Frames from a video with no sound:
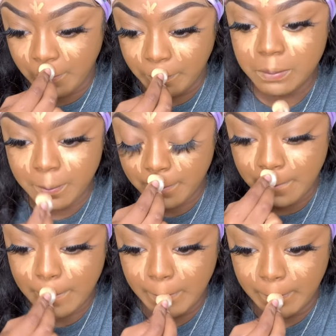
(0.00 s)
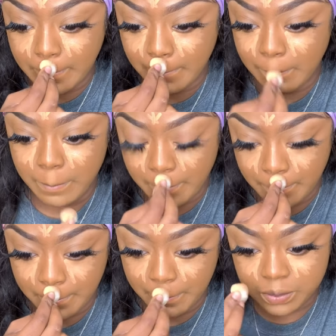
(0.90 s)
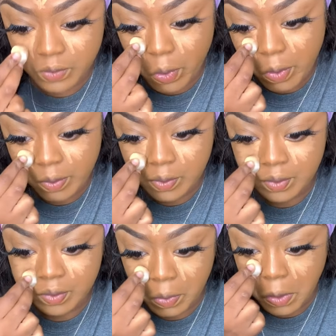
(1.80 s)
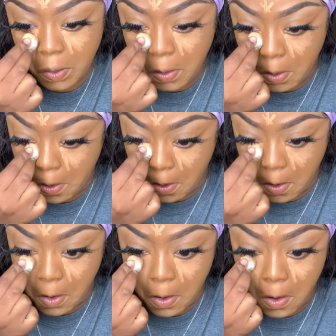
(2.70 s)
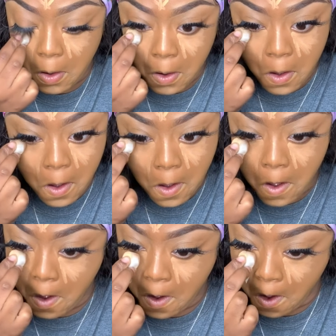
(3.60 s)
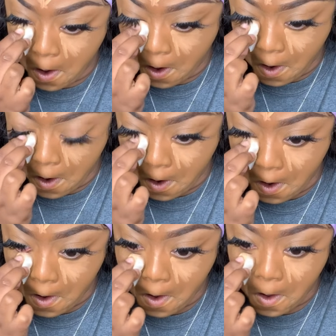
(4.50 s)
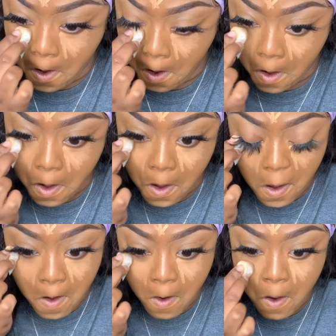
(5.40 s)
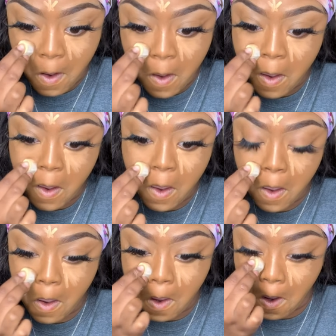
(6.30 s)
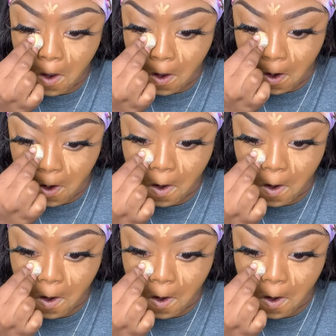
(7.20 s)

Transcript: (silence)